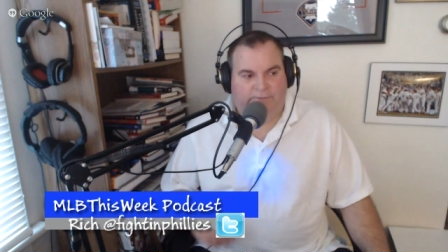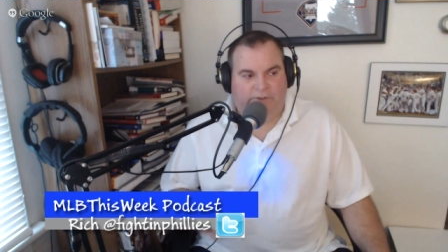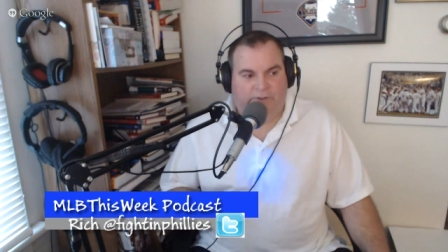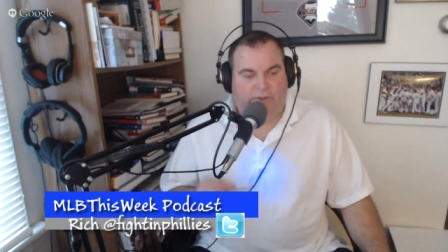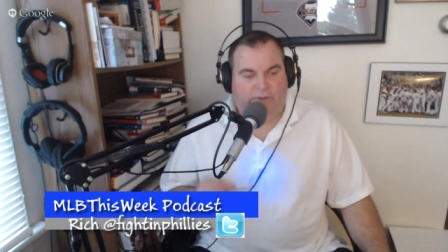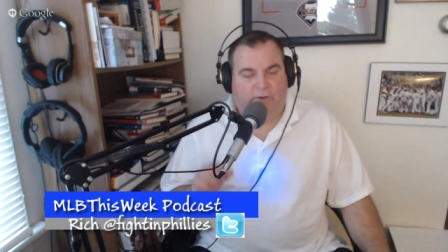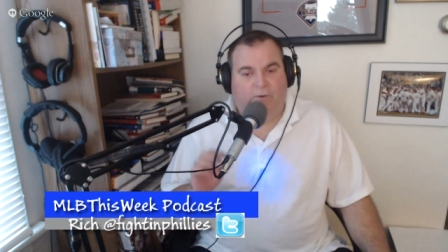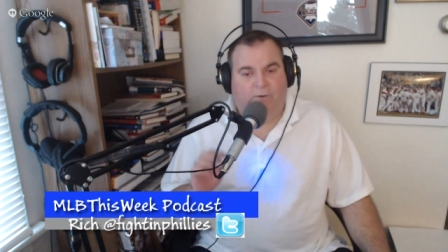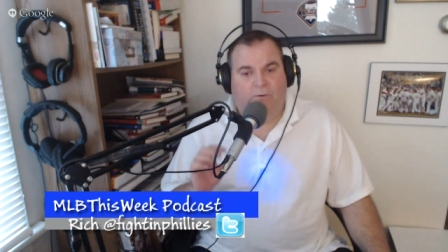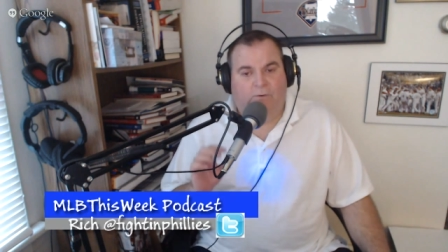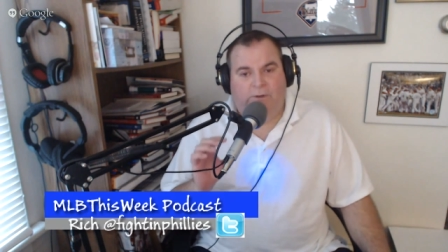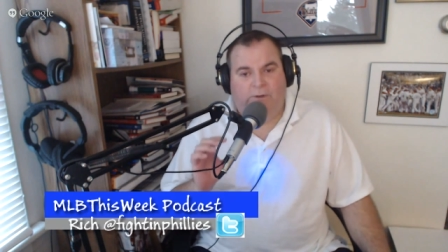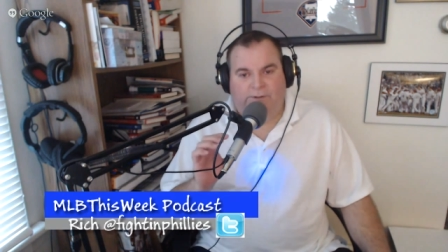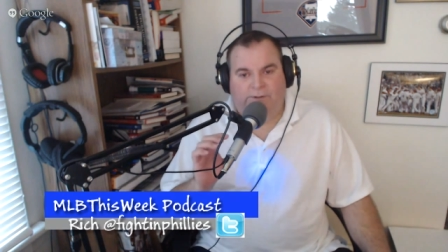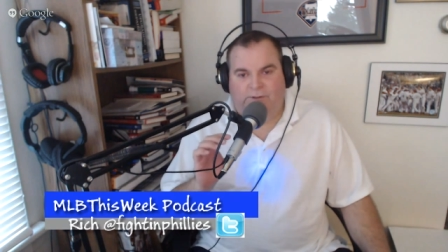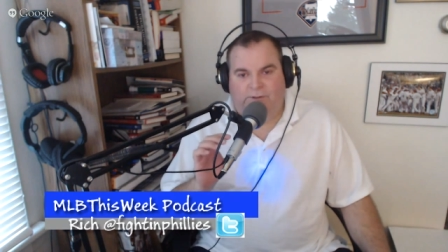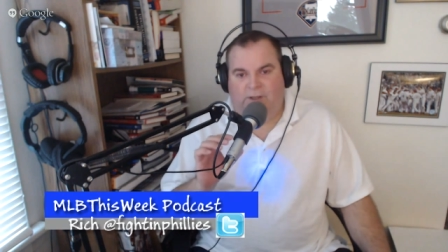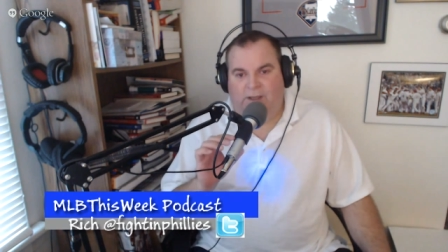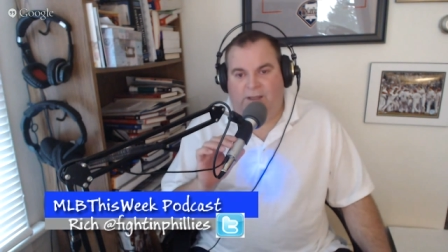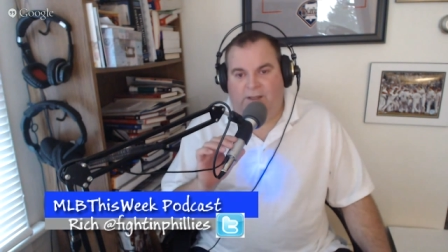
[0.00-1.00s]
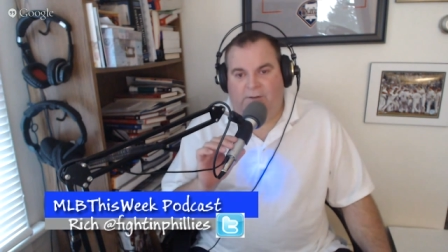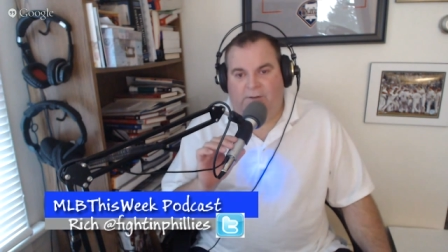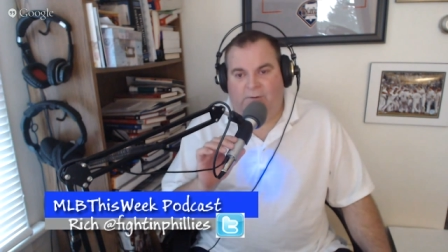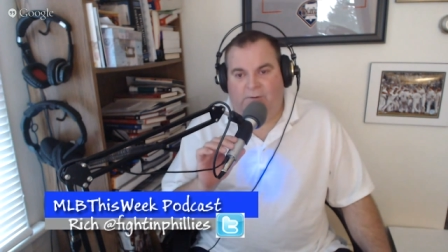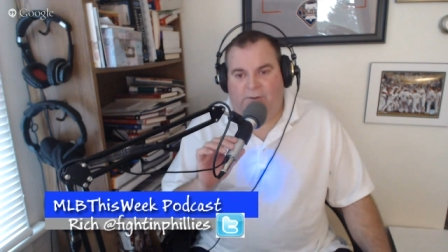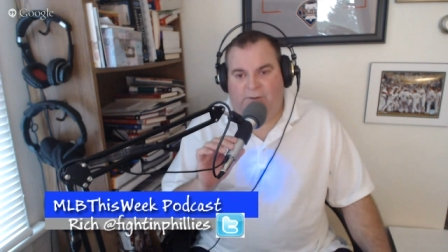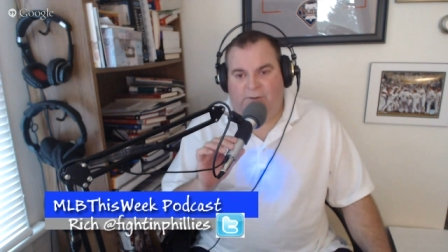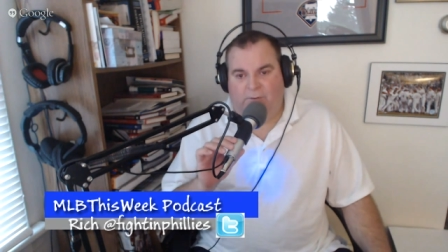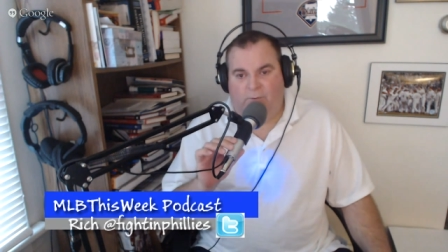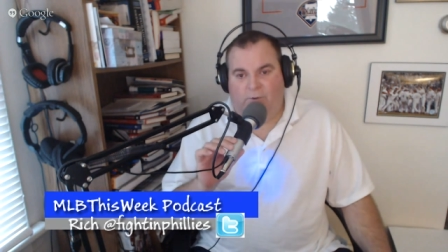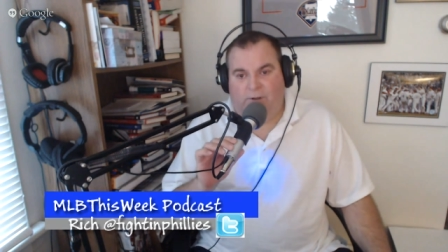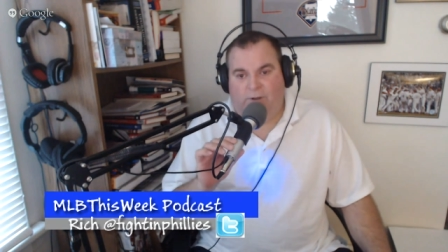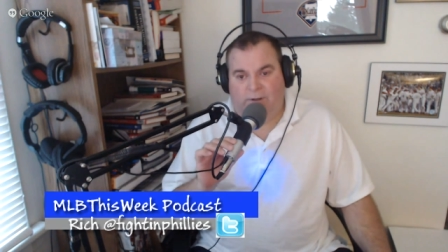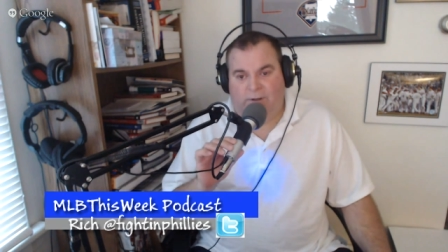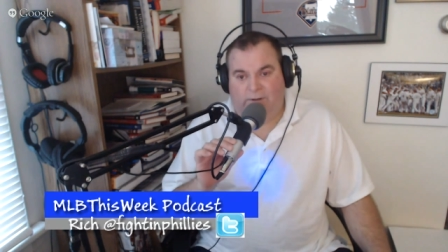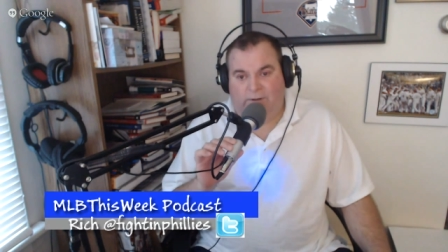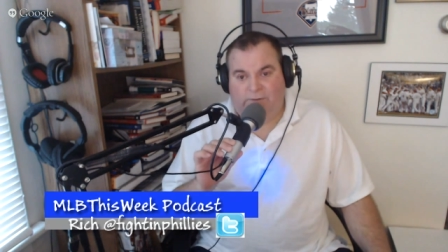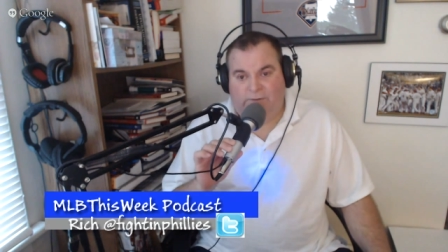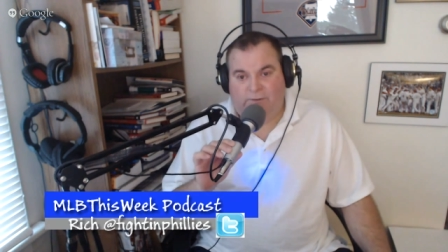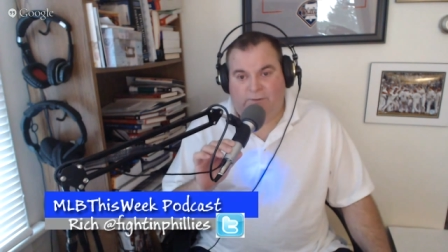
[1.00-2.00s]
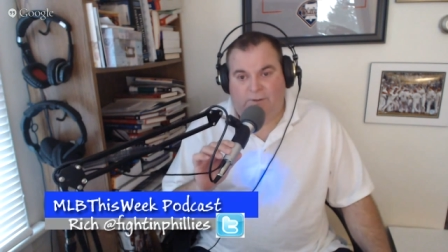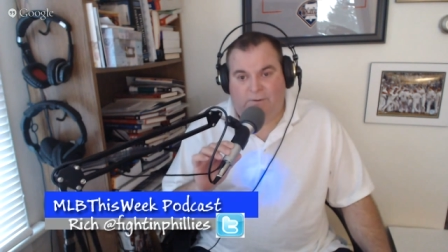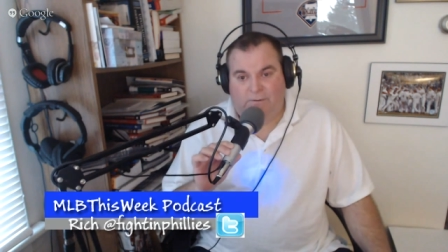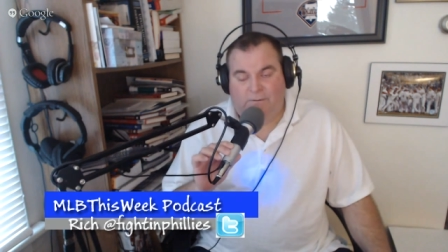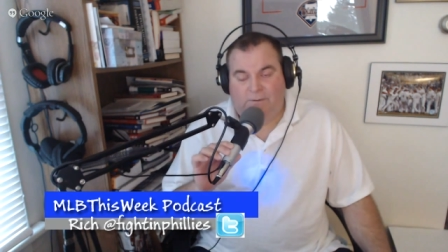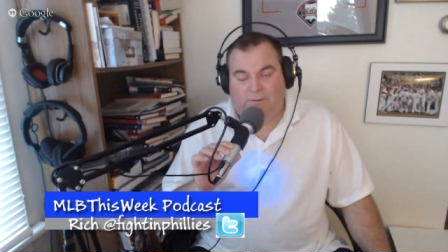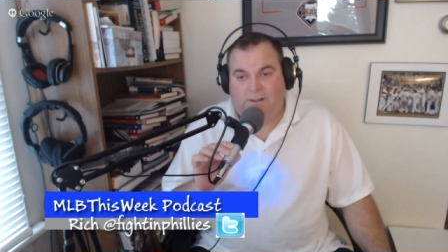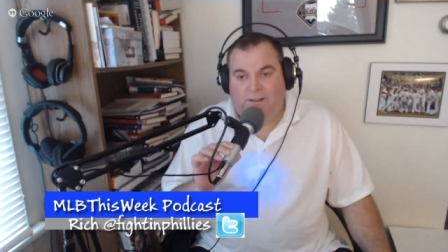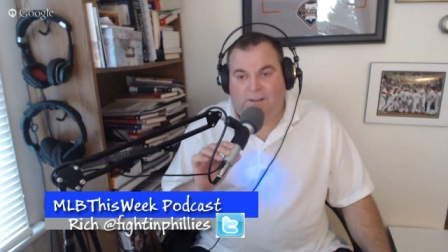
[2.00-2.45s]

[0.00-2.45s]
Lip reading: steroid scandal as well. So